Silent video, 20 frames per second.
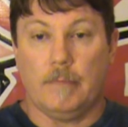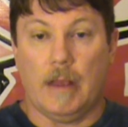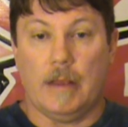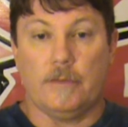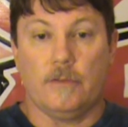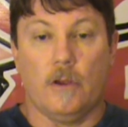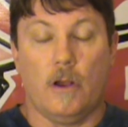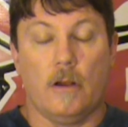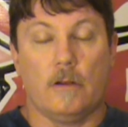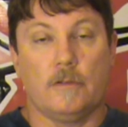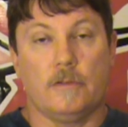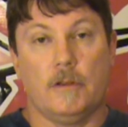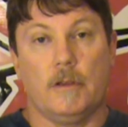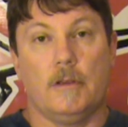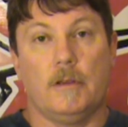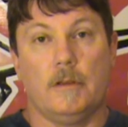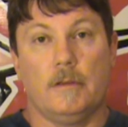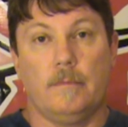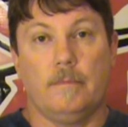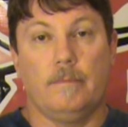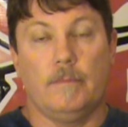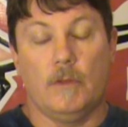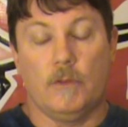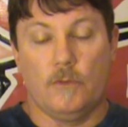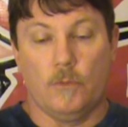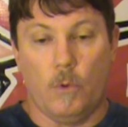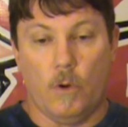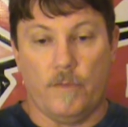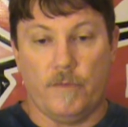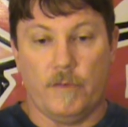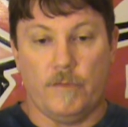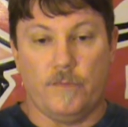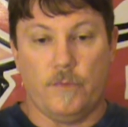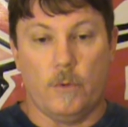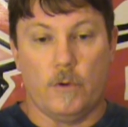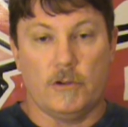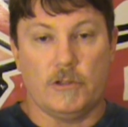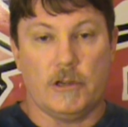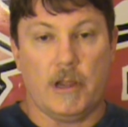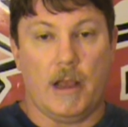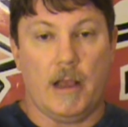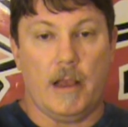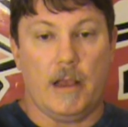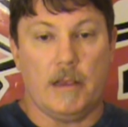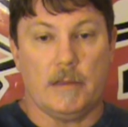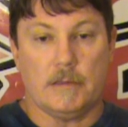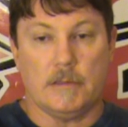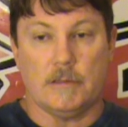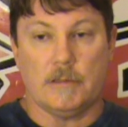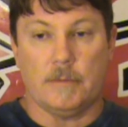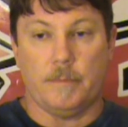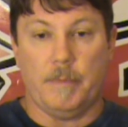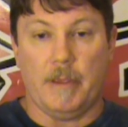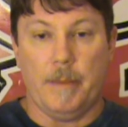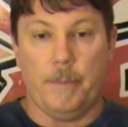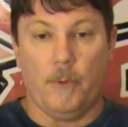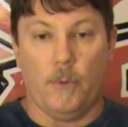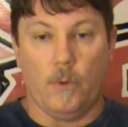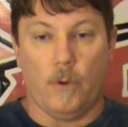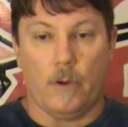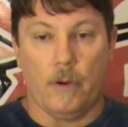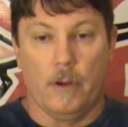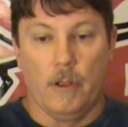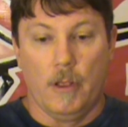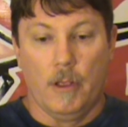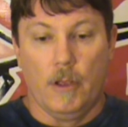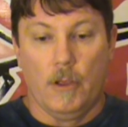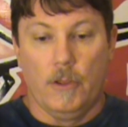I talked to the Dwarven Forge guys, and some people were,